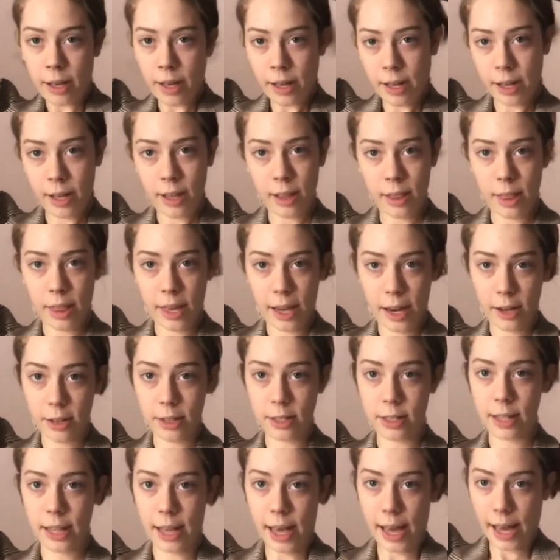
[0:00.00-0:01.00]
there's
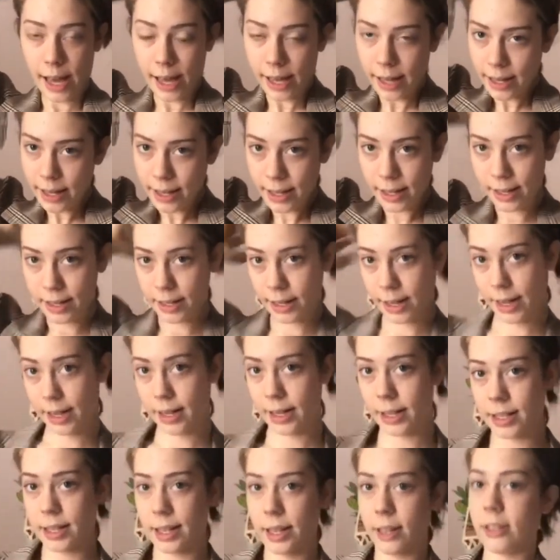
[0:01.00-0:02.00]
that 90s
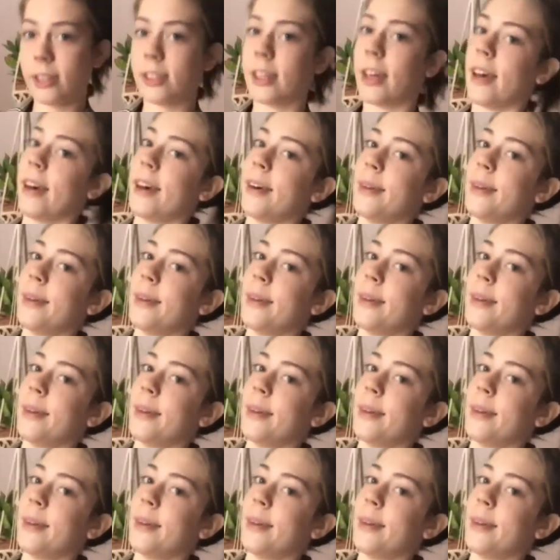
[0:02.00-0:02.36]
hairstyle.